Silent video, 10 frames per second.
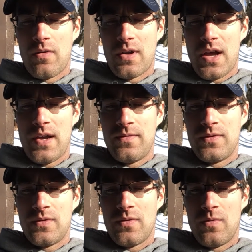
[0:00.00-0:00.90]

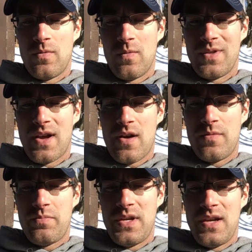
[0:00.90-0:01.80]
lives
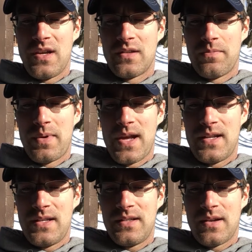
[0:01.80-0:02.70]
without being
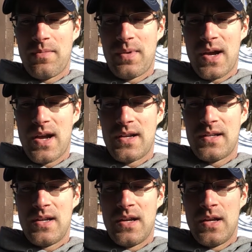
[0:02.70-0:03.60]
dependent
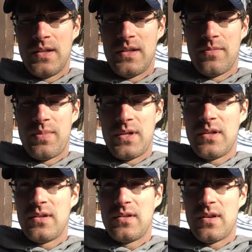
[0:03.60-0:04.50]
upon the
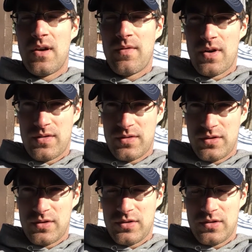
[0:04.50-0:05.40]
opinion of
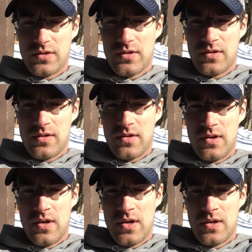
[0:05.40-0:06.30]
others.
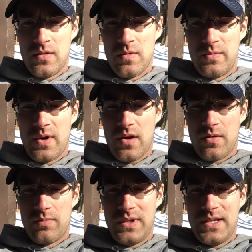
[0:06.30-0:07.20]
When we are
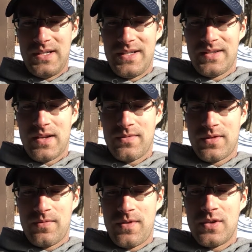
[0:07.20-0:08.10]
completely
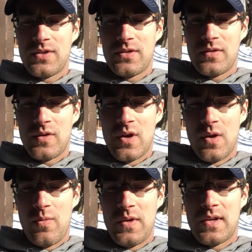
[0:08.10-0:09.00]
self-sufficient,
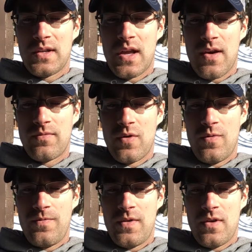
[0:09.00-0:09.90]
we can have
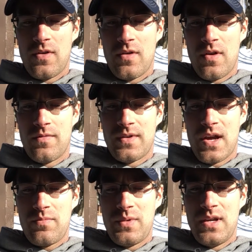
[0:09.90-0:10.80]
no fear of
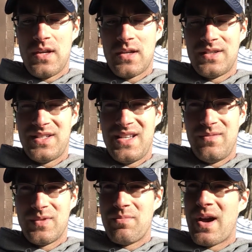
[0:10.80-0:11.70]
not being
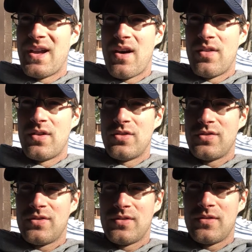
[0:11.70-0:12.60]
esteemed by
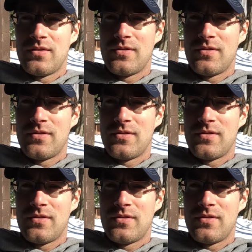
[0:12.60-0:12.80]
others.